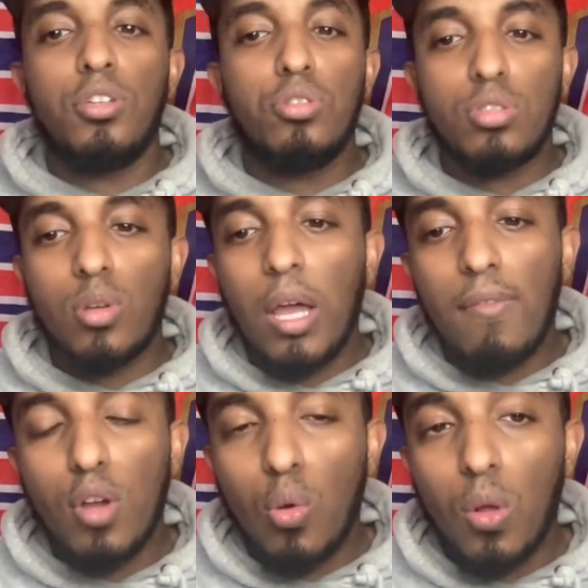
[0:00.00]
You still
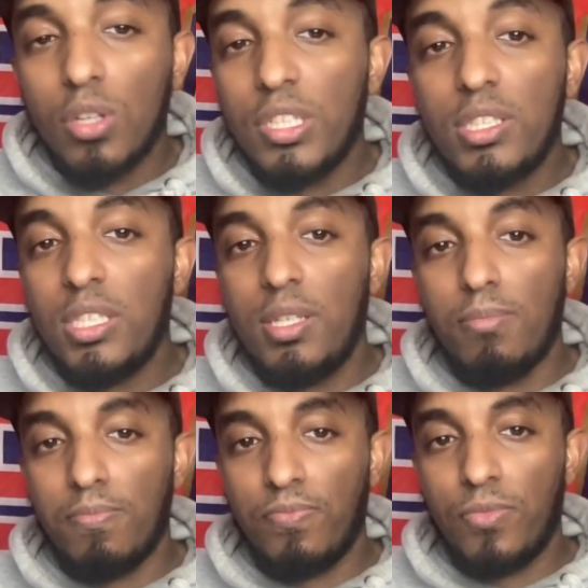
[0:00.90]
have a quality
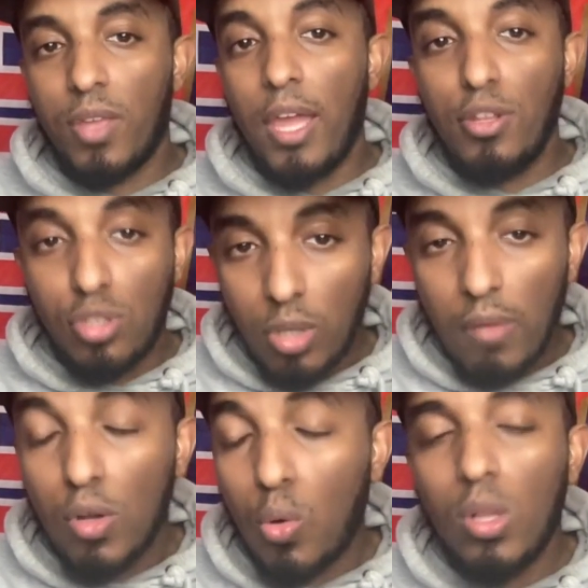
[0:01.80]
team, and you still
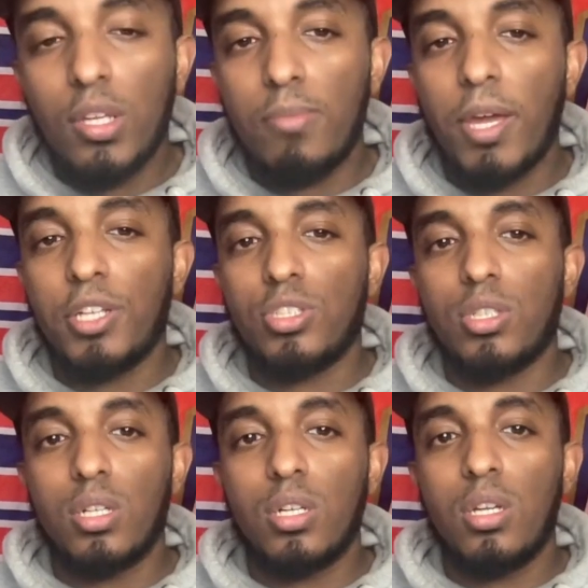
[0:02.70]
have a quality
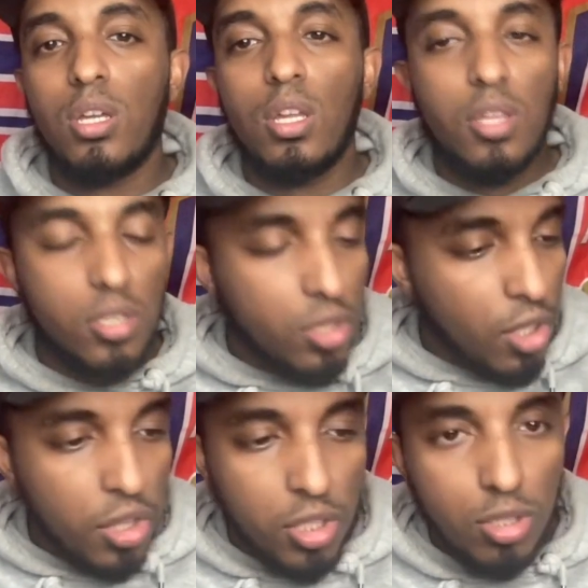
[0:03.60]
manager. There's
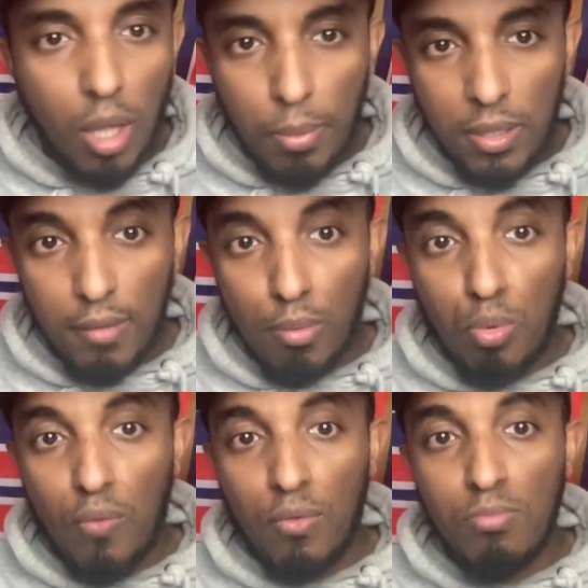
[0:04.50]
nothing stopping
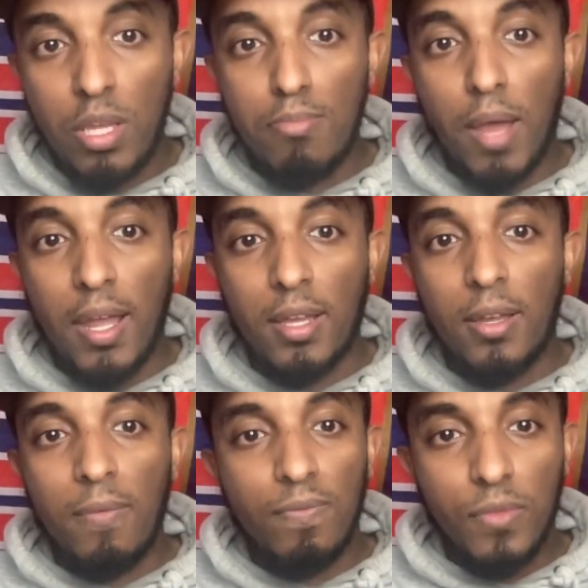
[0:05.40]
Liverpool from being back,
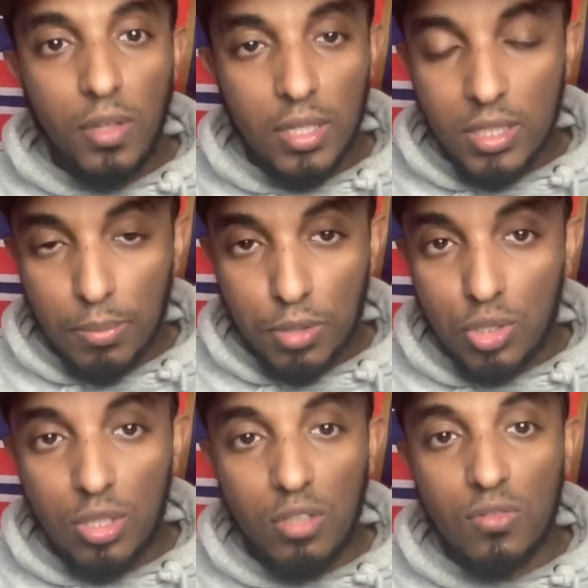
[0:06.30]
except
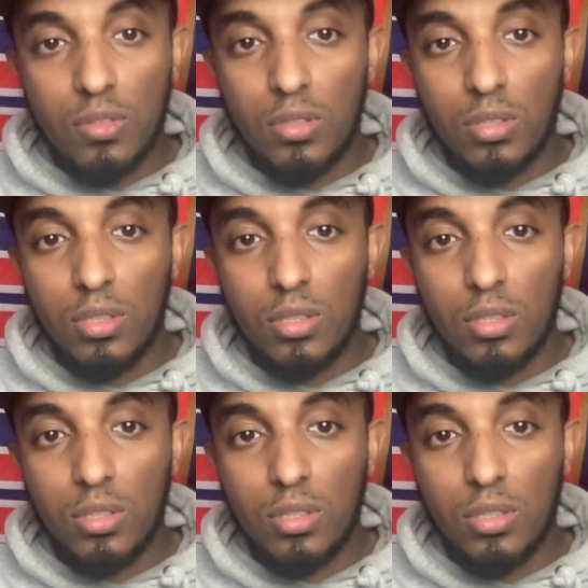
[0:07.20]
yourselves.